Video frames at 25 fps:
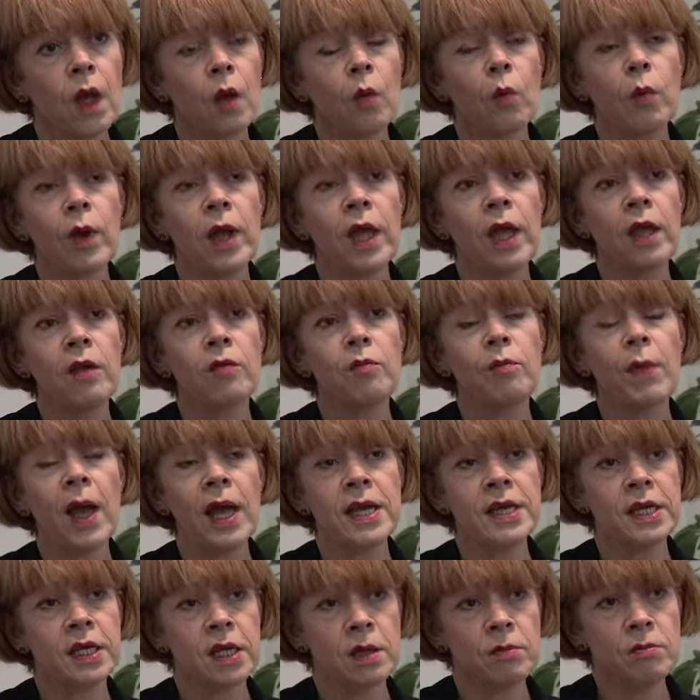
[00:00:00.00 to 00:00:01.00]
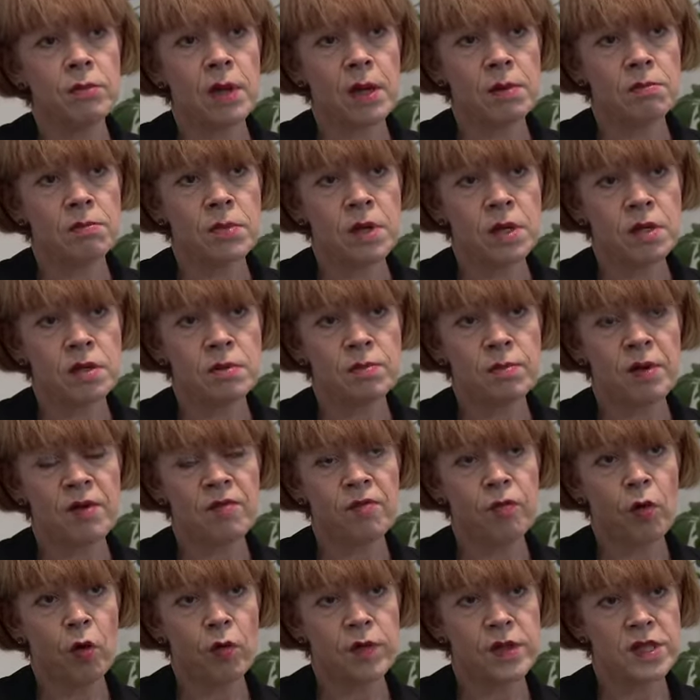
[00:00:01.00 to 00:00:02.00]
We made a commitment
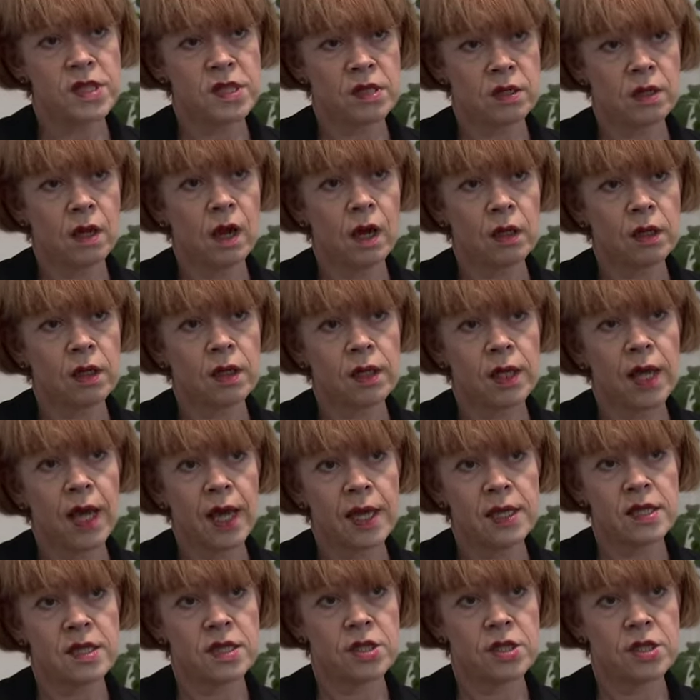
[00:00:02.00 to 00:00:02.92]
before the Sanaga case